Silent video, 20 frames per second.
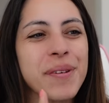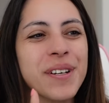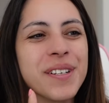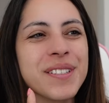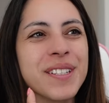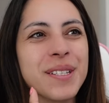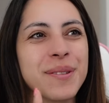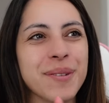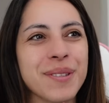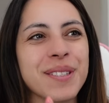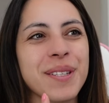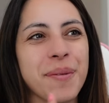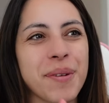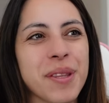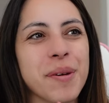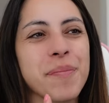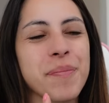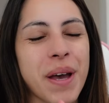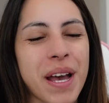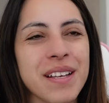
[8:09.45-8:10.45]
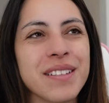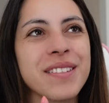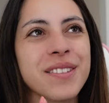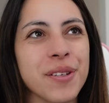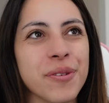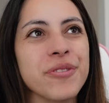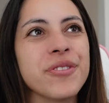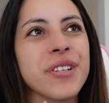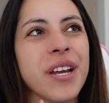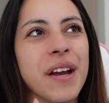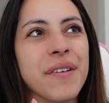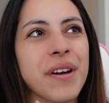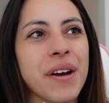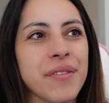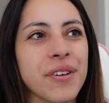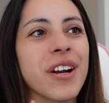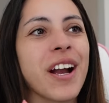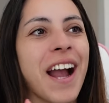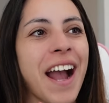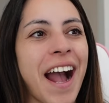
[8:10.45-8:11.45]
because this was some of the best sushi I've
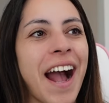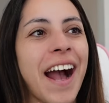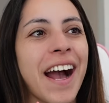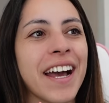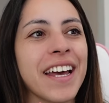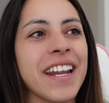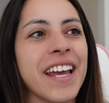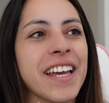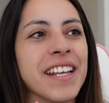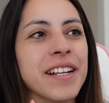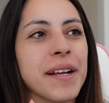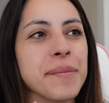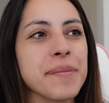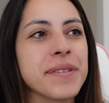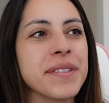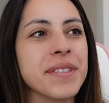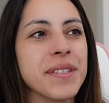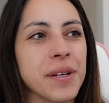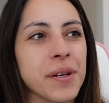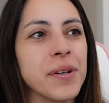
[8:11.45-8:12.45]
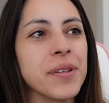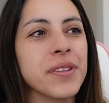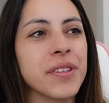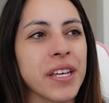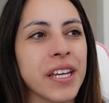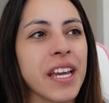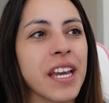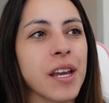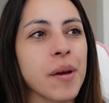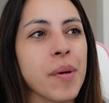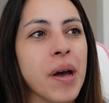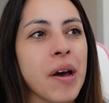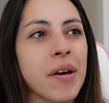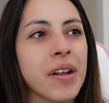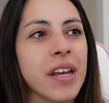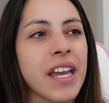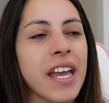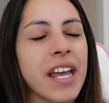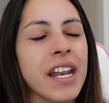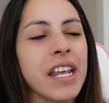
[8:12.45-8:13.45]
ever had and I'm still thinking
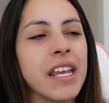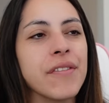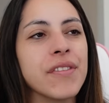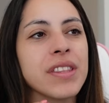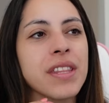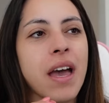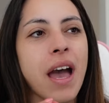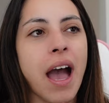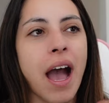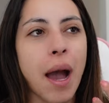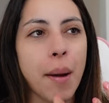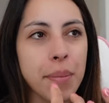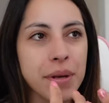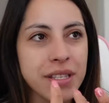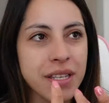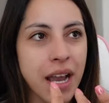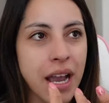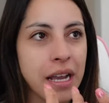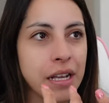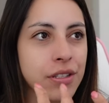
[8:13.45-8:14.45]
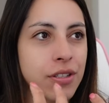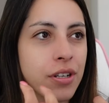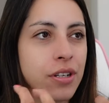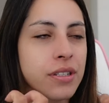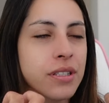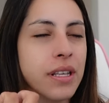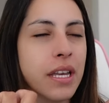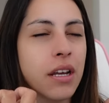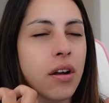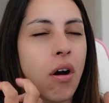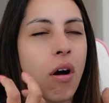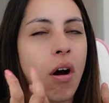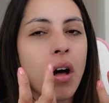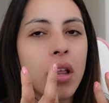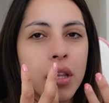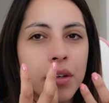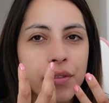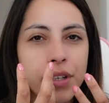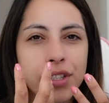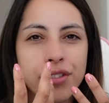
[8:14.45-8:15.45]
about it. And even the appetizers, like
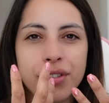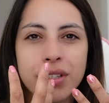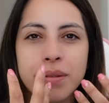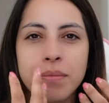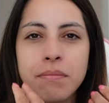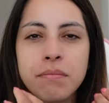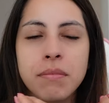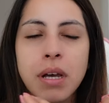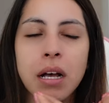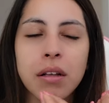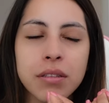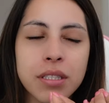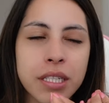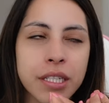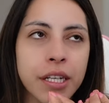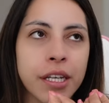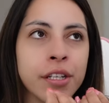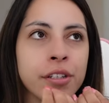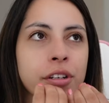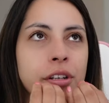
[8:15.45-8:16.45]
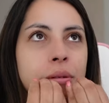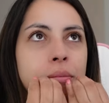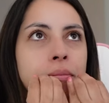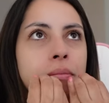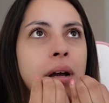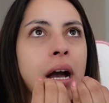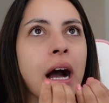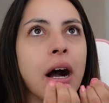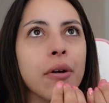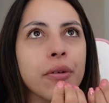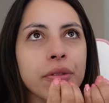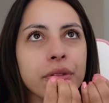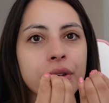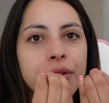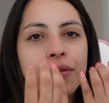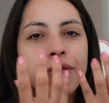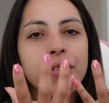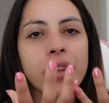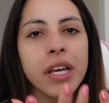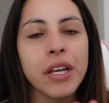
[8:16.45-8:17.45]
all of it just melted in your mouth.
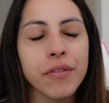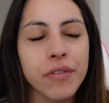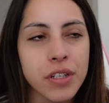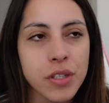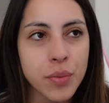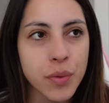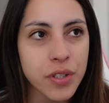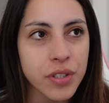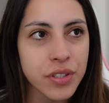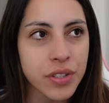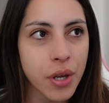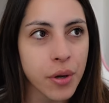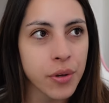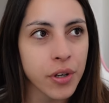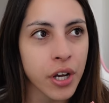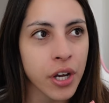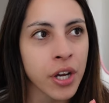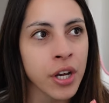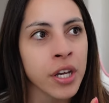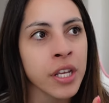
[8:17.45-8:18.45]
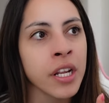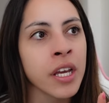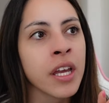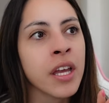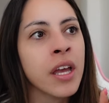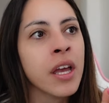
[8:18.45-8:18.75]
The flavors were so good.